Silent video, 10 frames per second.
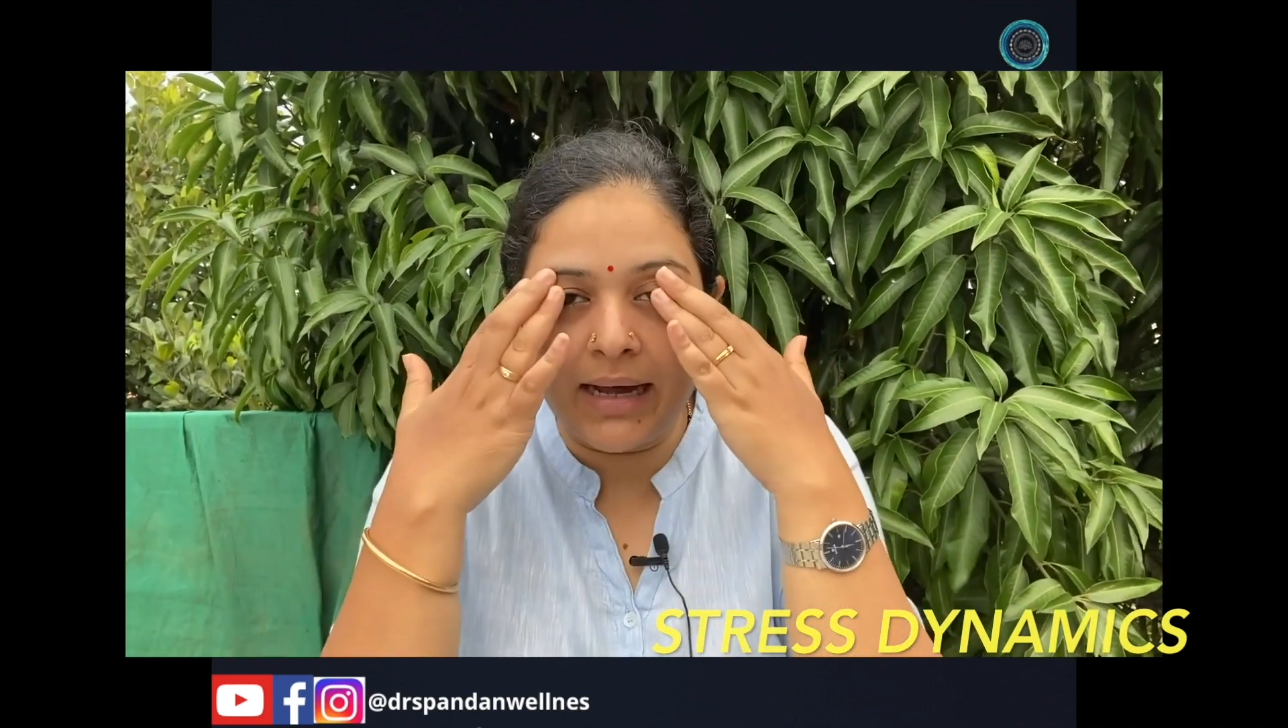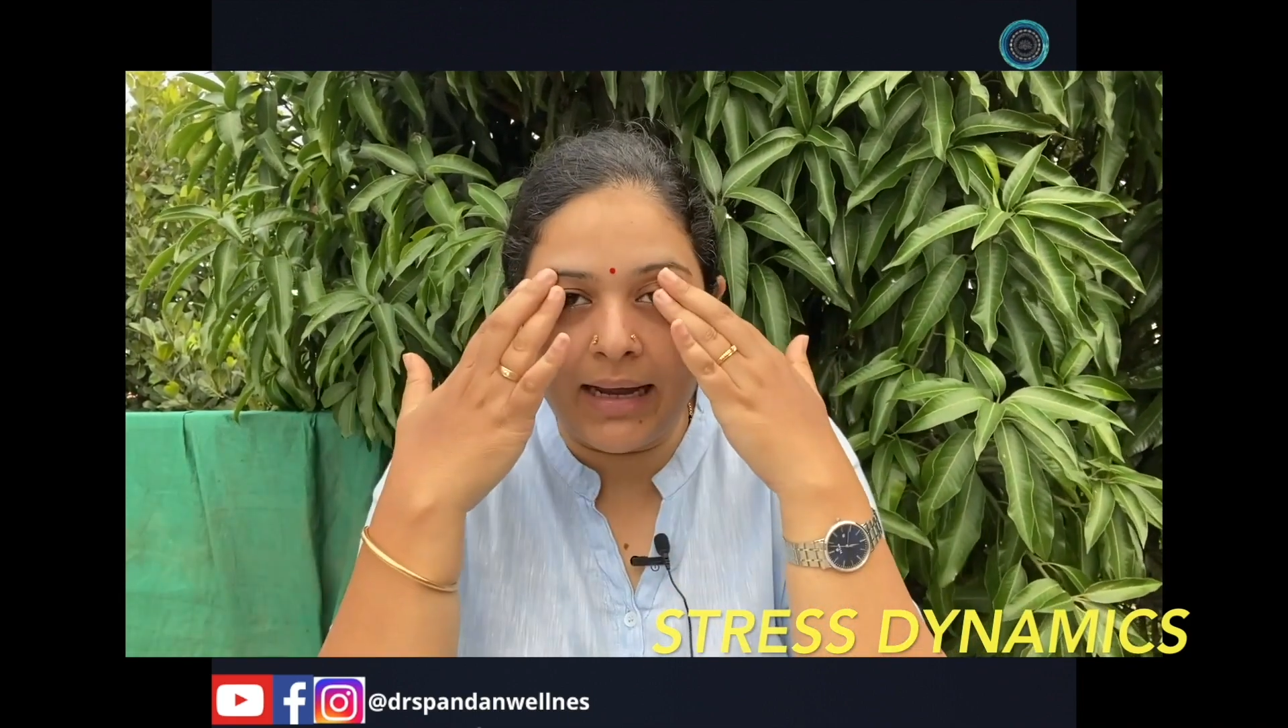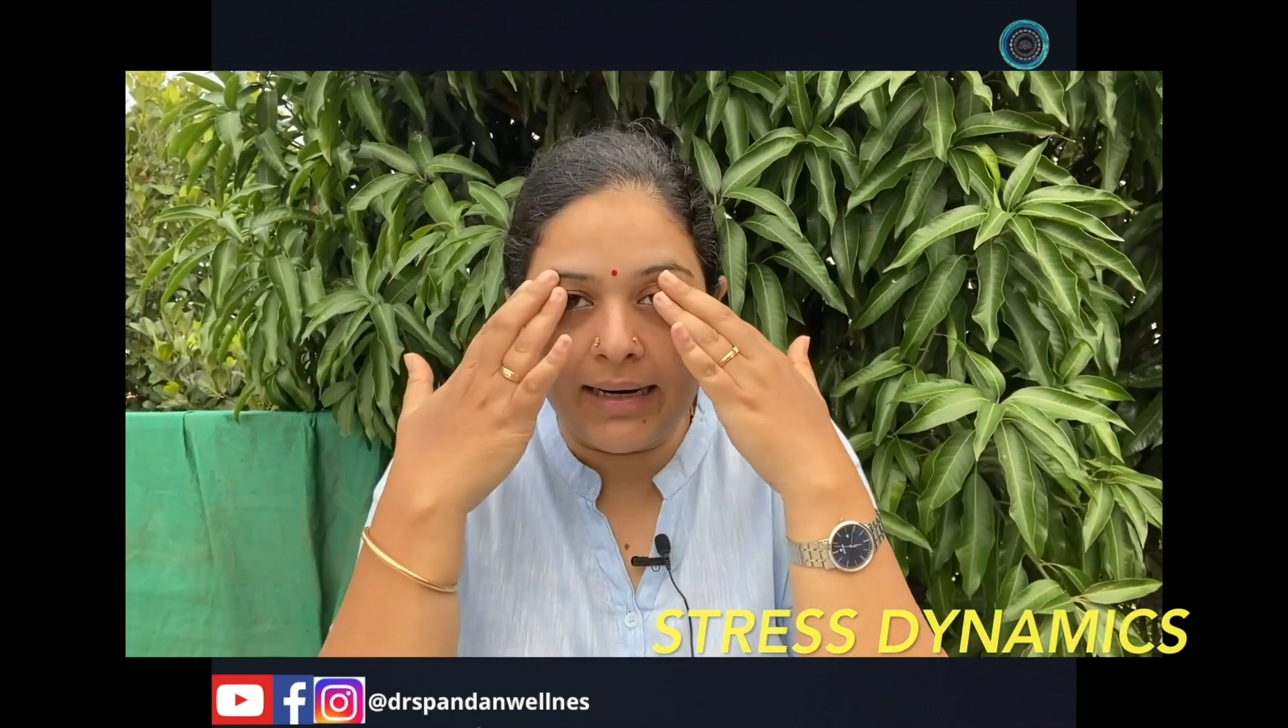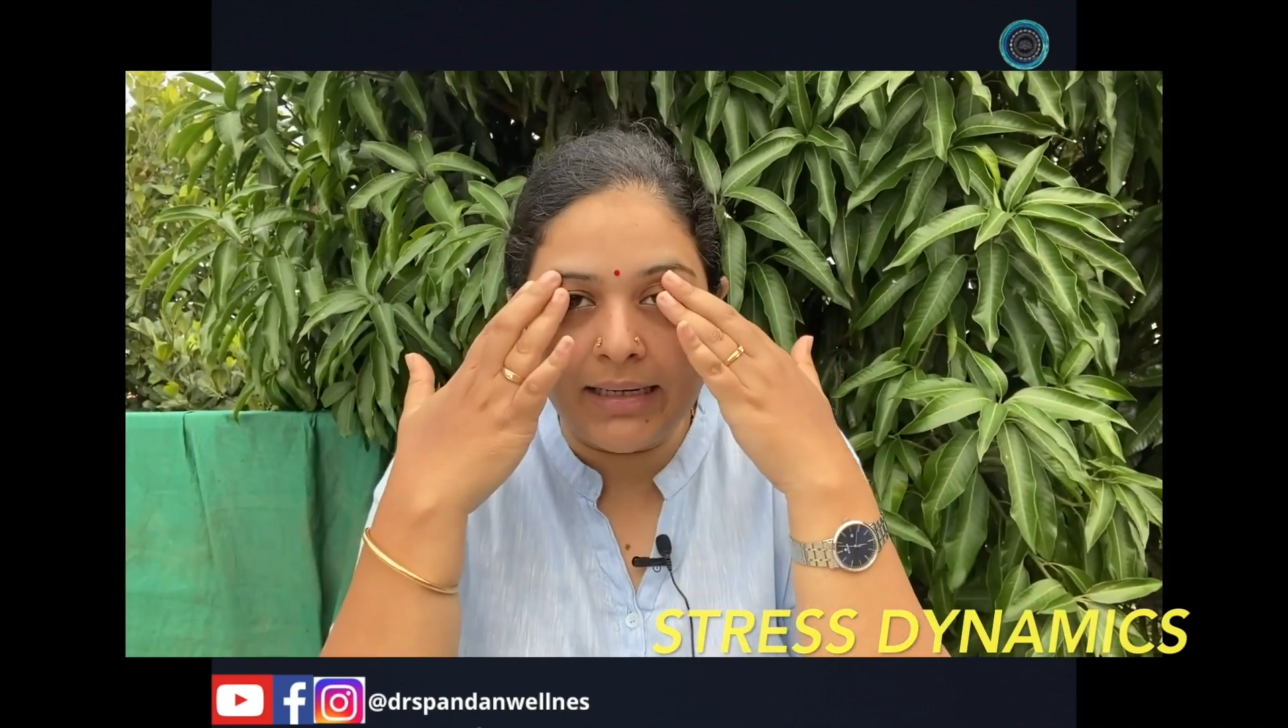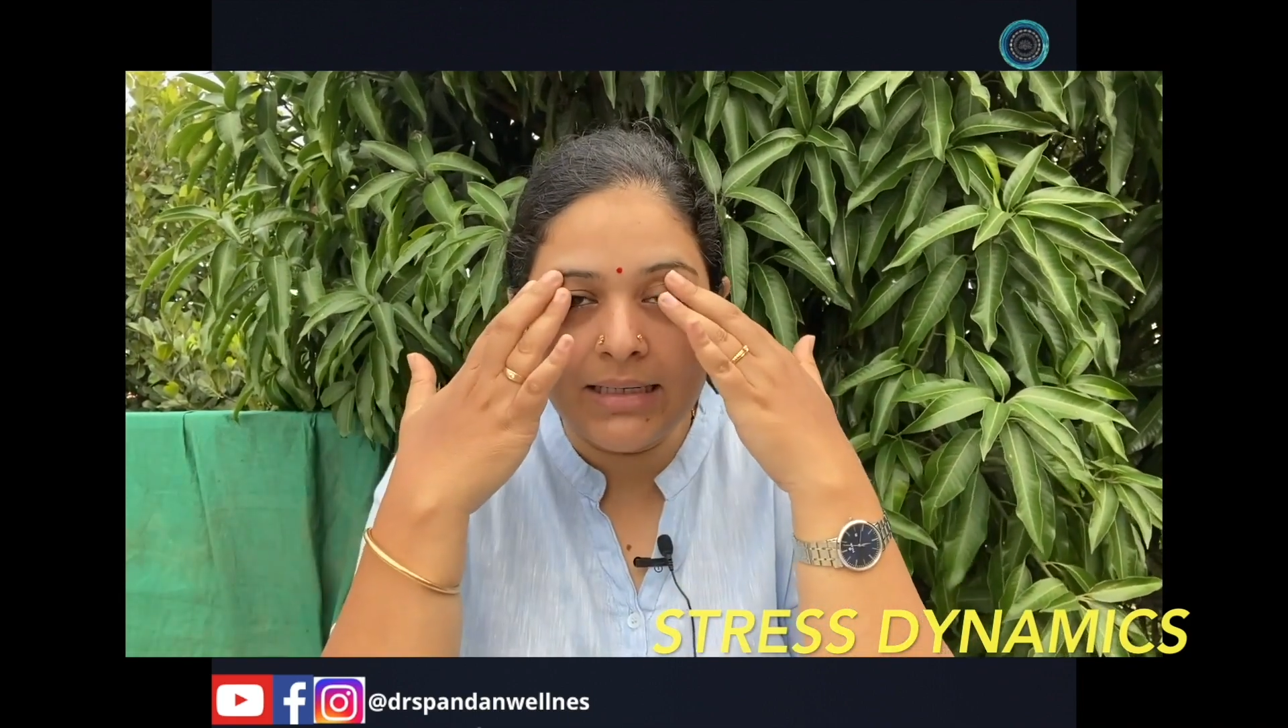
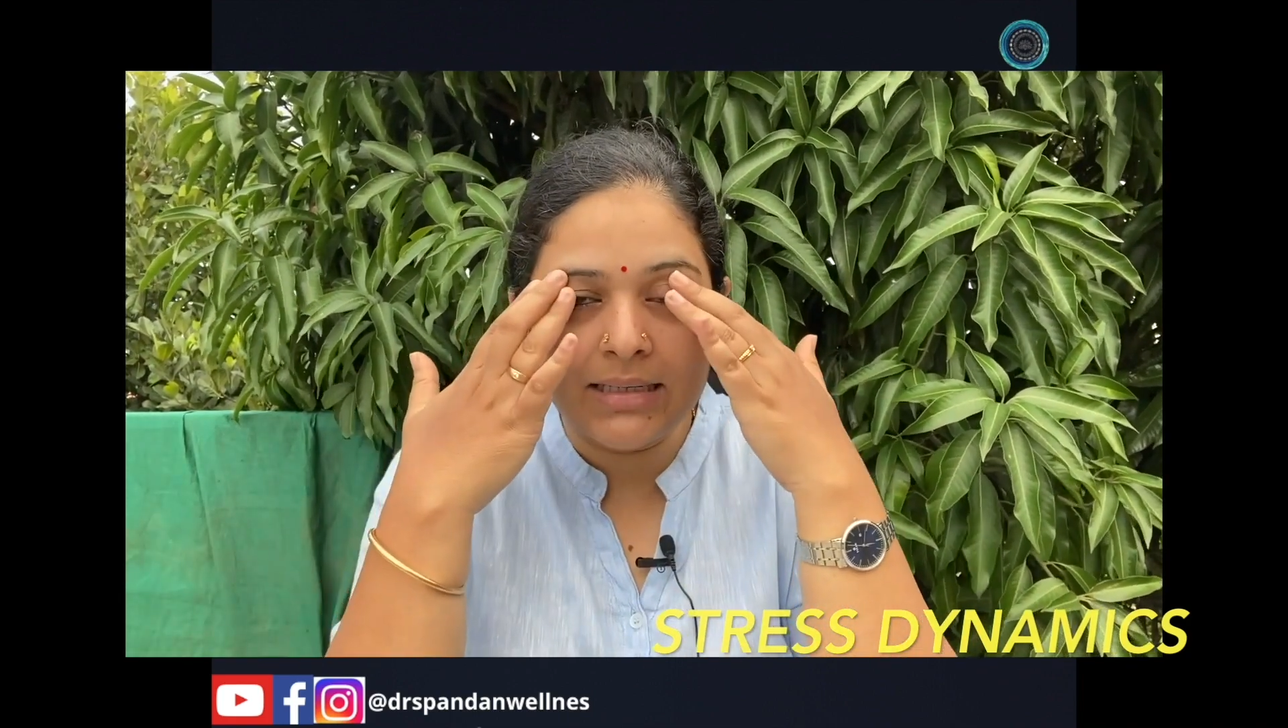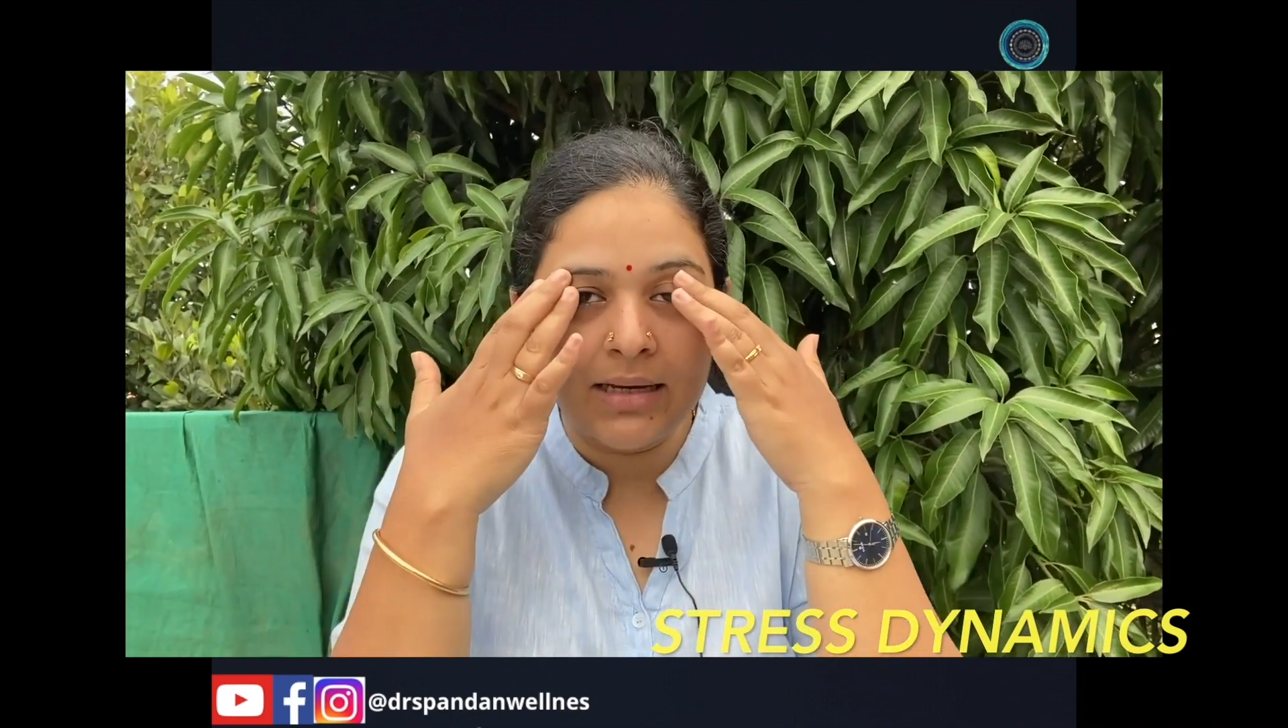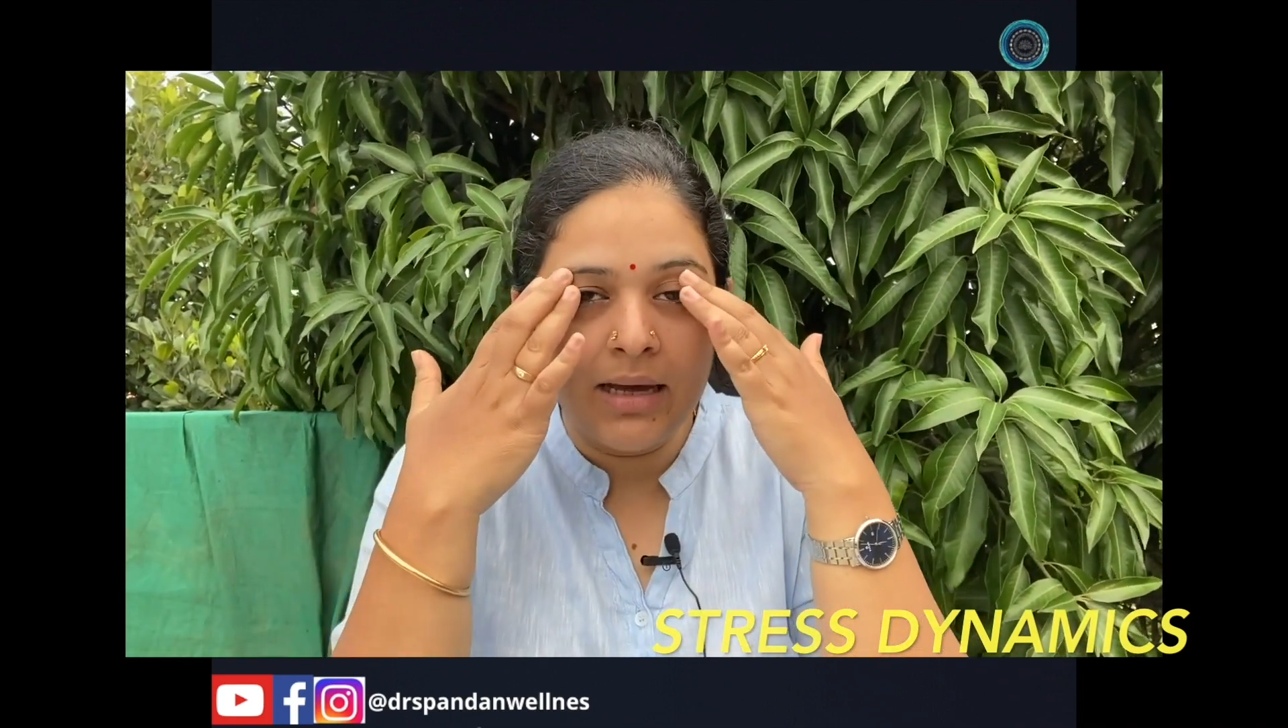eyes,